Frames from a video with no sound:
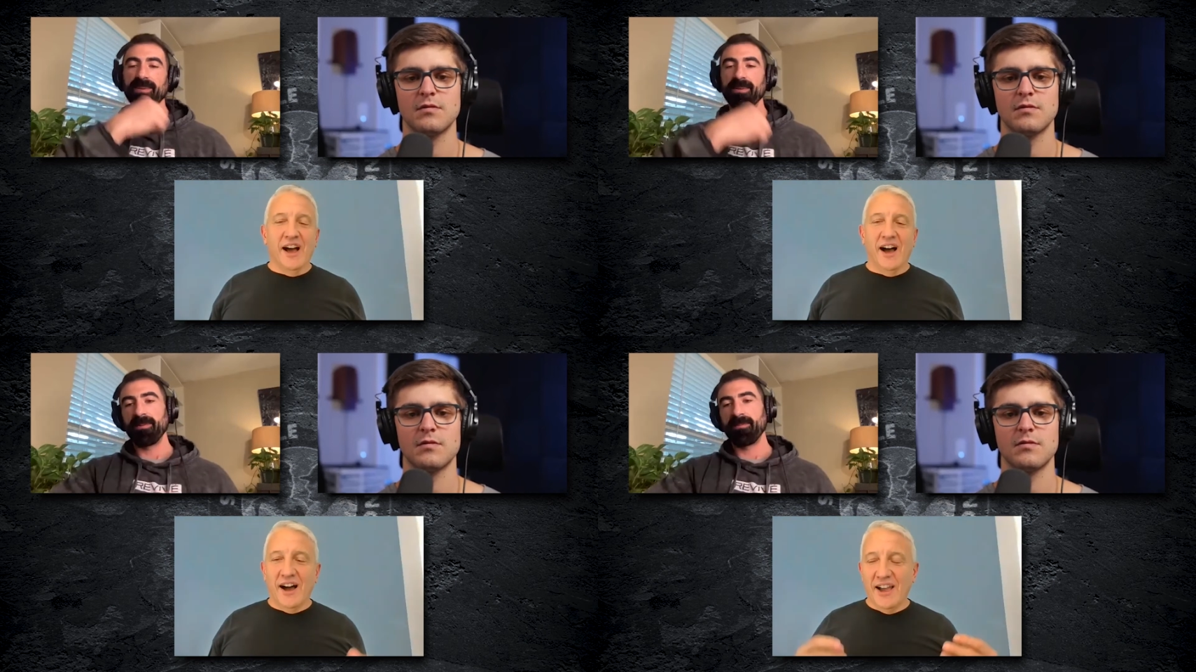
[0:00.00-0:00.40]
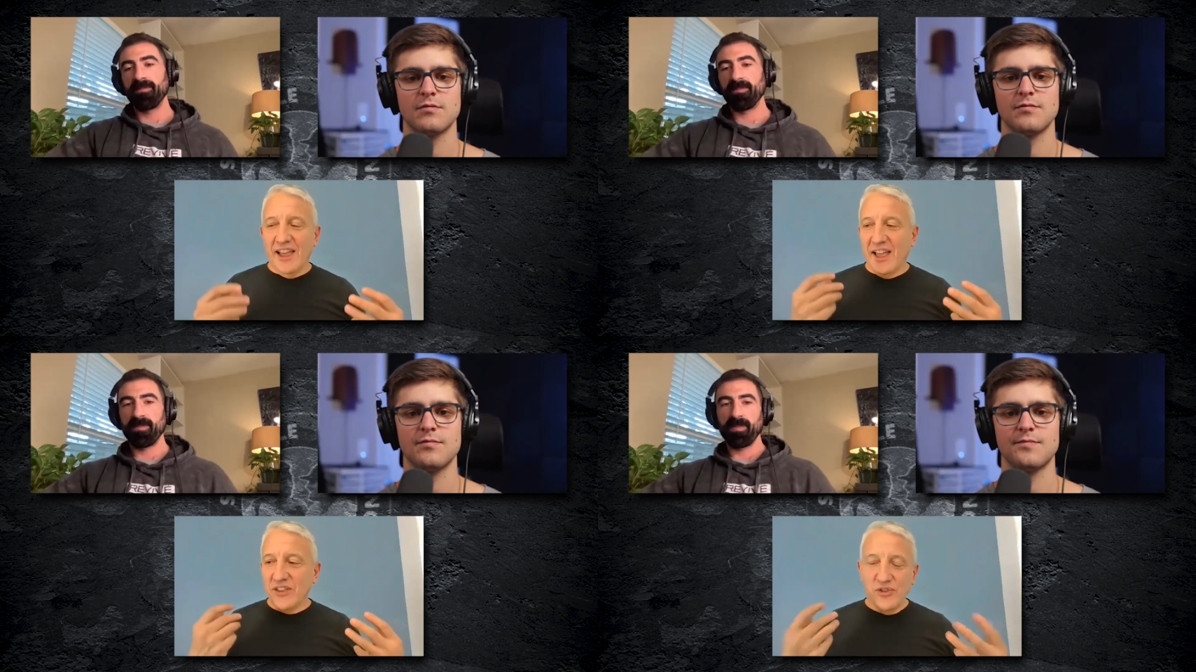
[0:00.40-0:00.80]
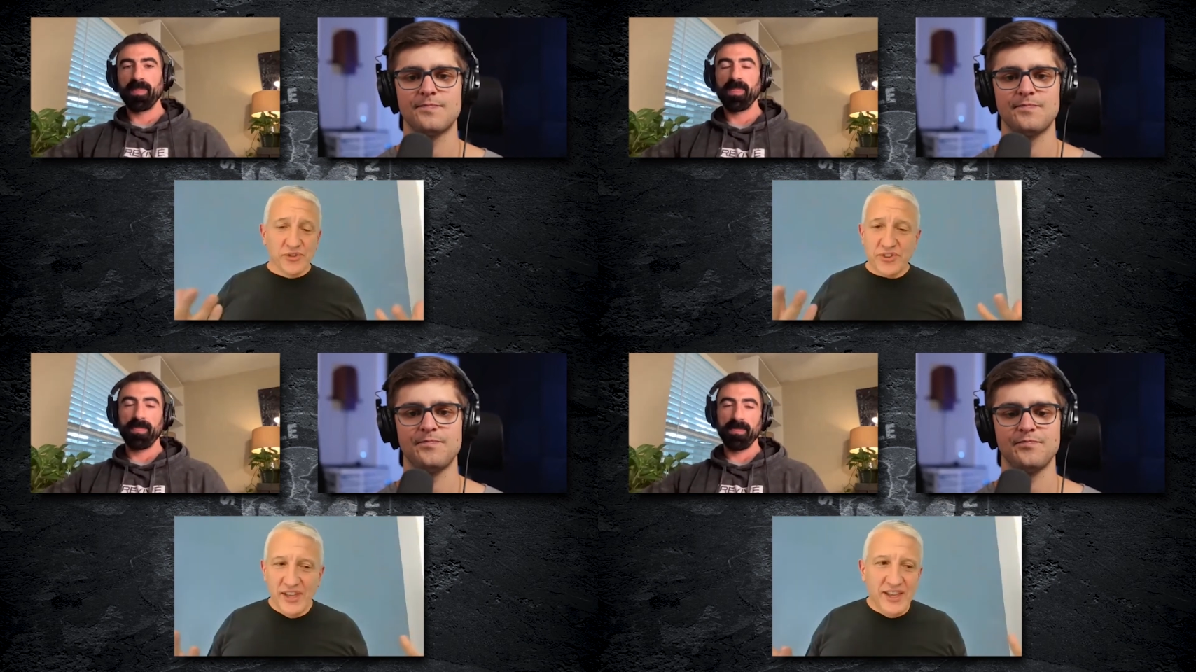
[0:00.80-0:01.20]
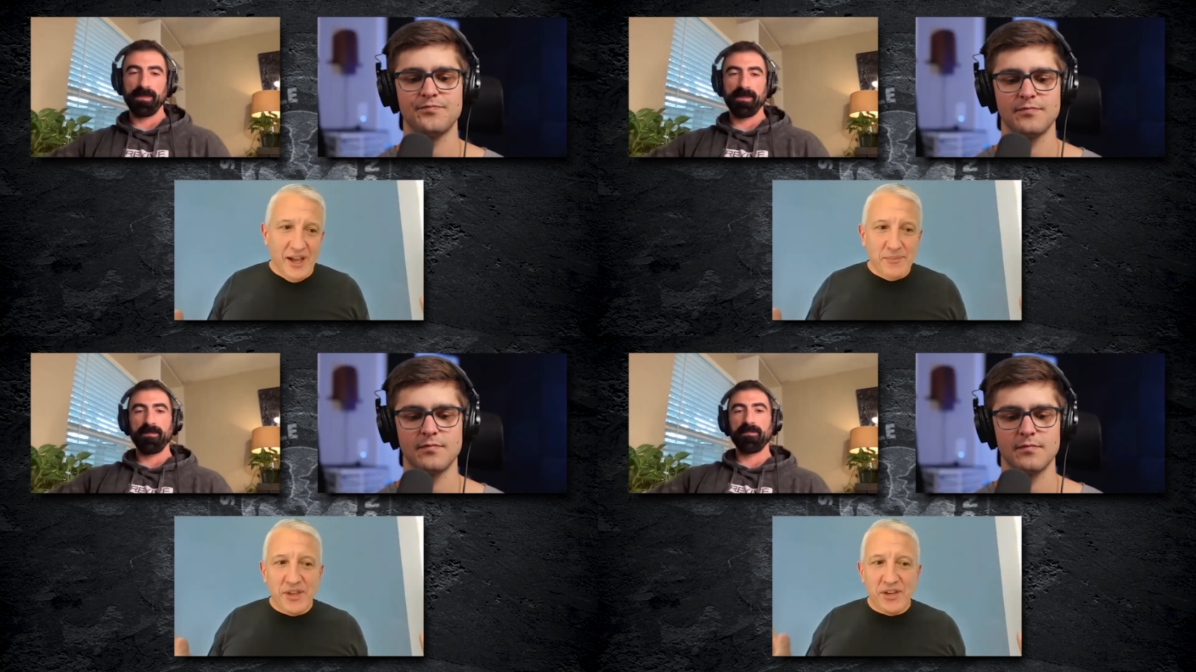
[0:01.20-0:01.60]
Speaker 1: uh, and you'll see, I
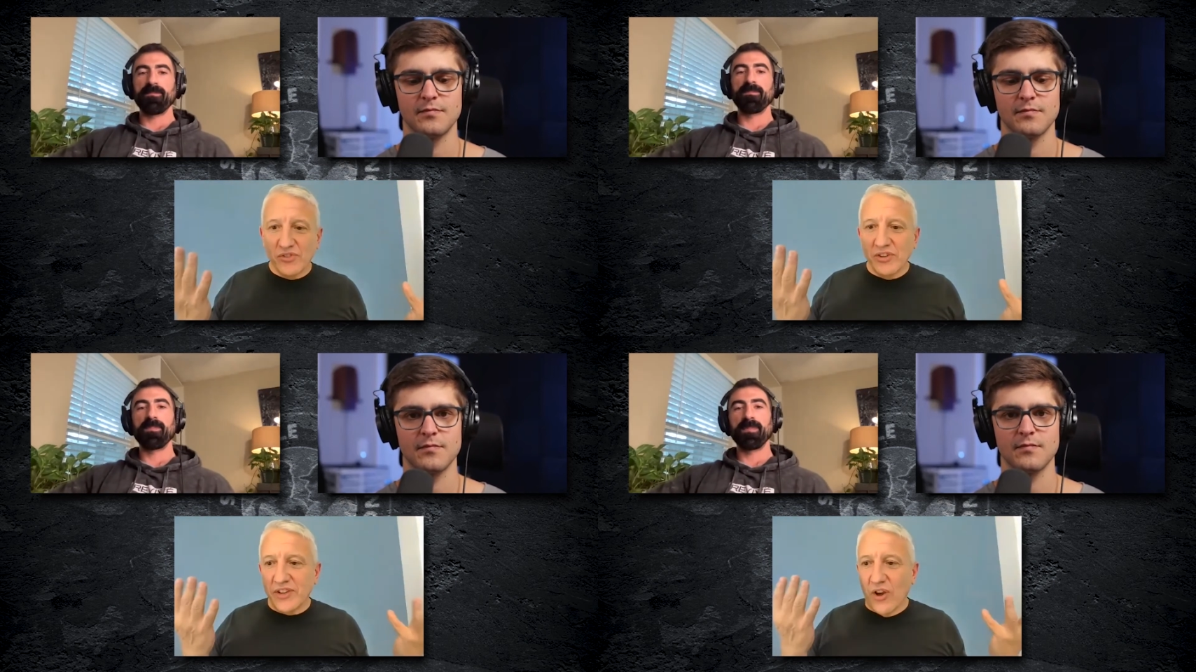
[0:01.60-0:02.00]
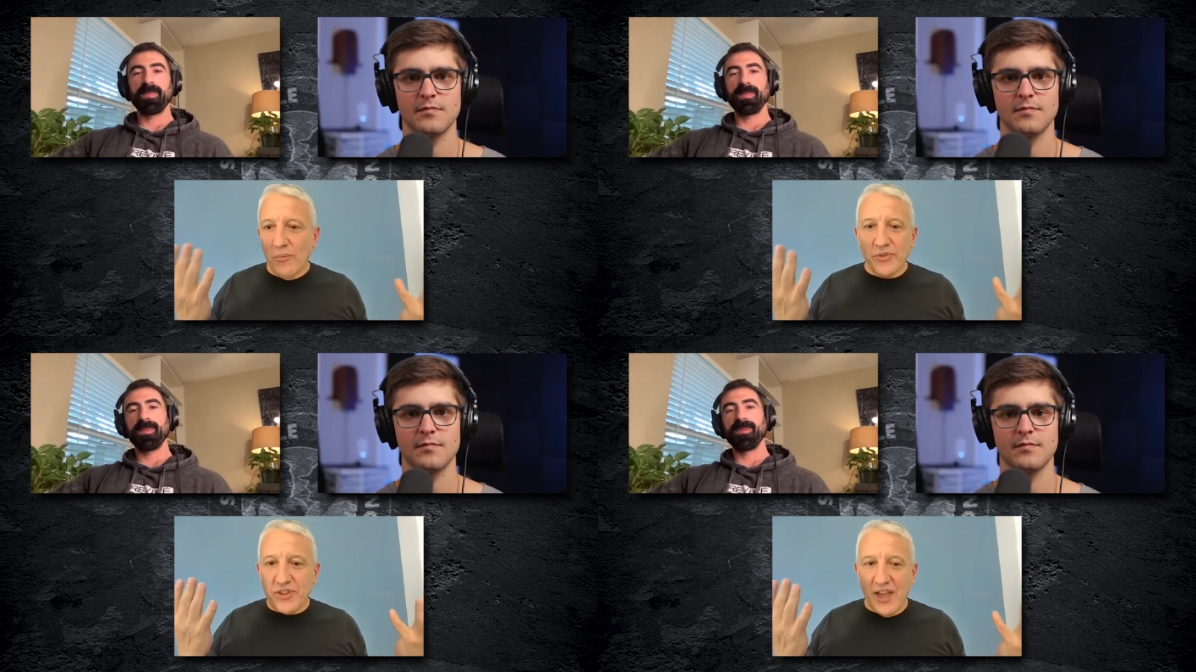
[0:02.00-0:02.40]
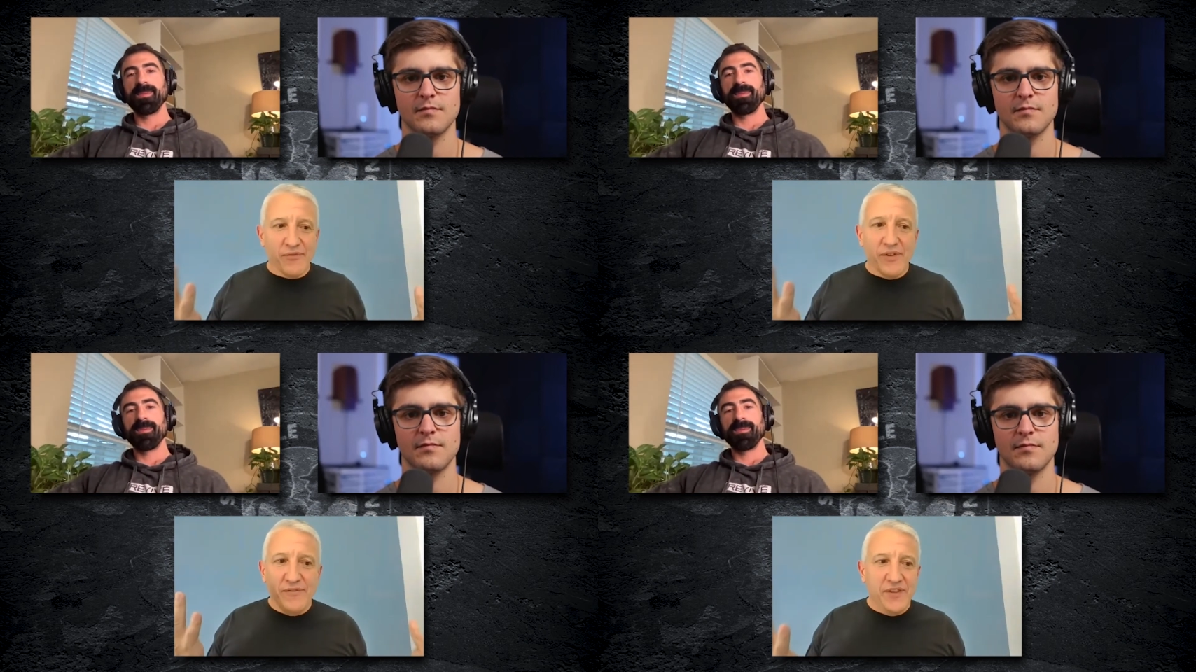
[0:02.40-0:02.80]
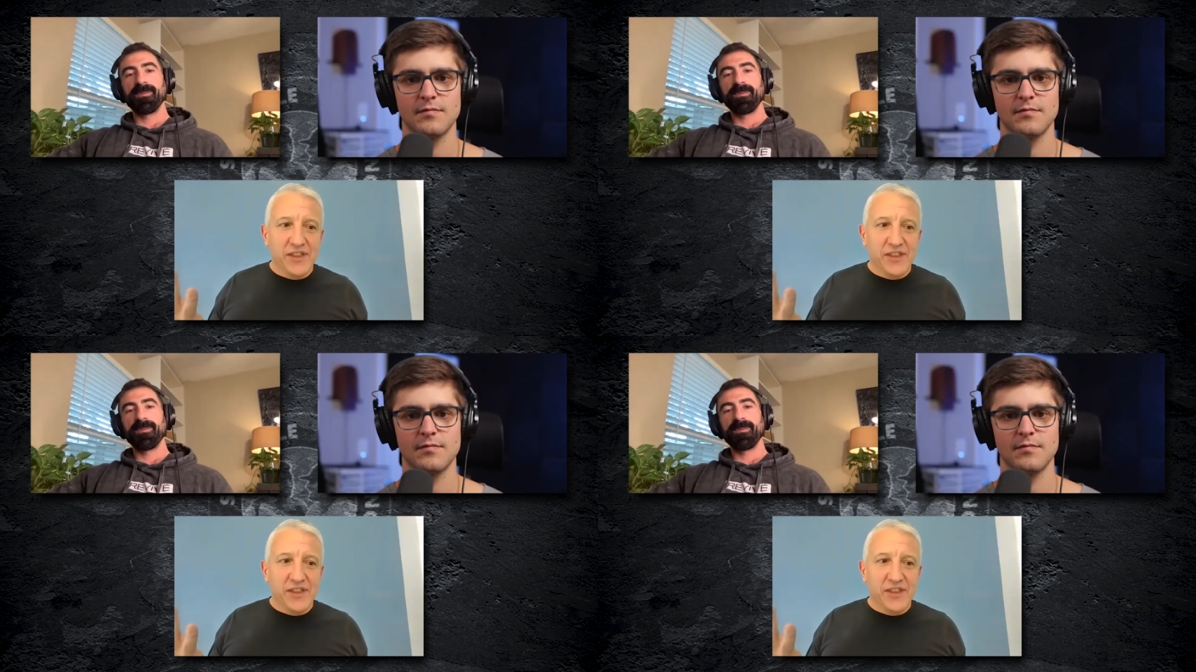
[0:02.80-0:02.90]
mean, literally almost every V